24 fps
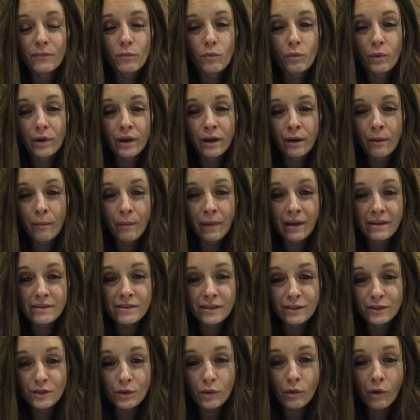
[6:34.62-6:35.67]
what an
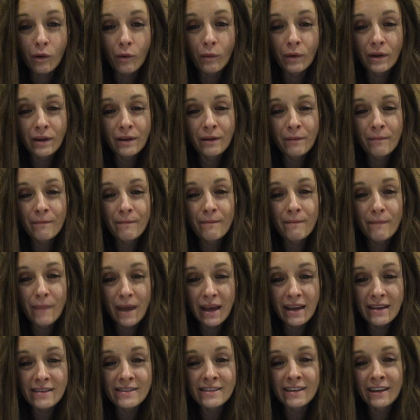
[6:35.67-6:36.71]
amazing tool, what an
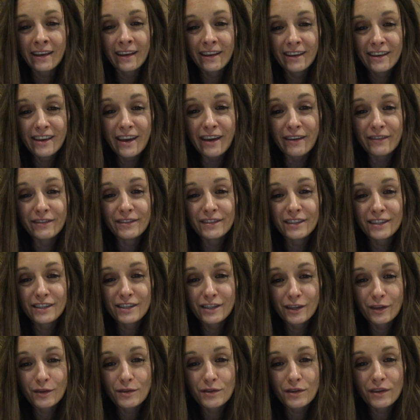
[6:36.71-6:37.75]
amazing gift to
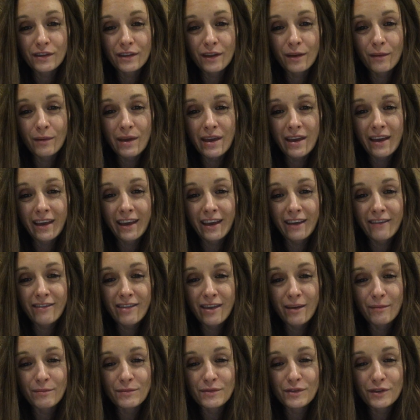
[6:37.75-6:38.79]
children that we can give
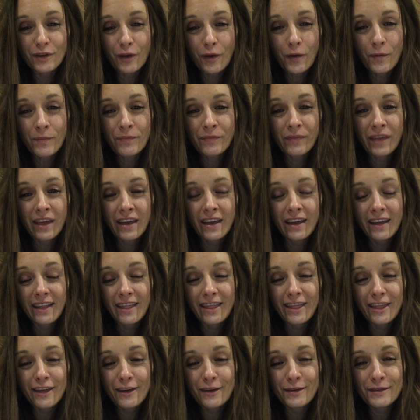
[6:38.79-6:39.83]
them. So
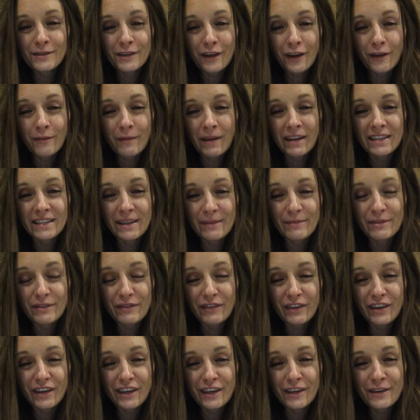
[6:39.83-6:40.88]
those are my tips
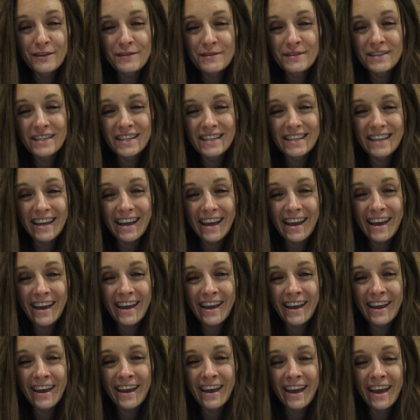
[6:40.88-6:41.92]
for you
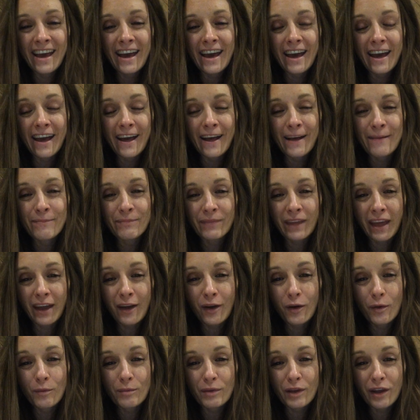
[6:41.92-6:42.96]
today. I
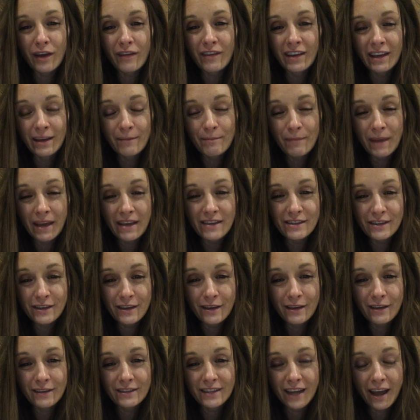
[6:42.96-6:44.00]
hope you're having an
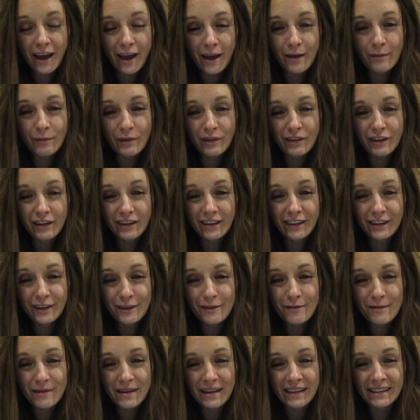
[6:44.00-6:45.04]
amazing time with your
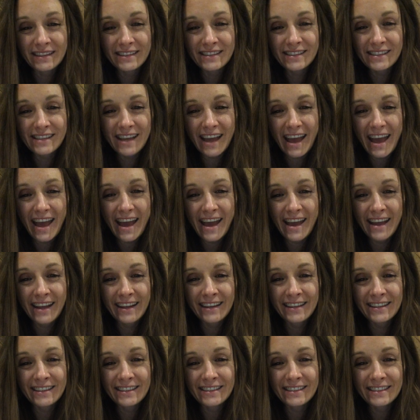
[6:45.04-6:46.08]
little ones,
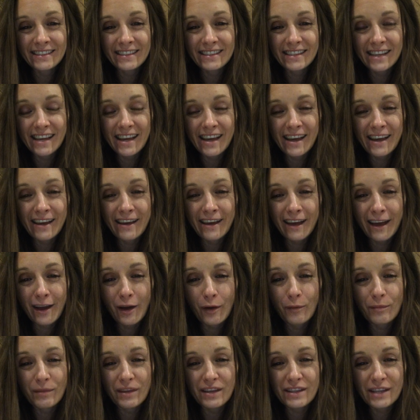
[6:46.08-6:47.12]
and I
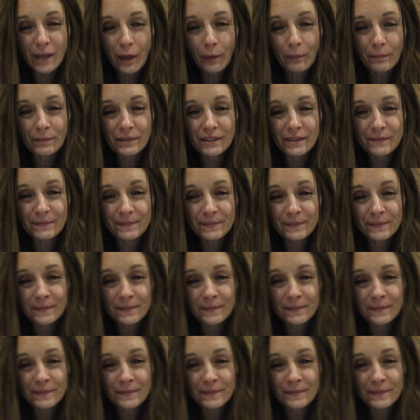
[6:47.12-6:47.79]
hope this helps.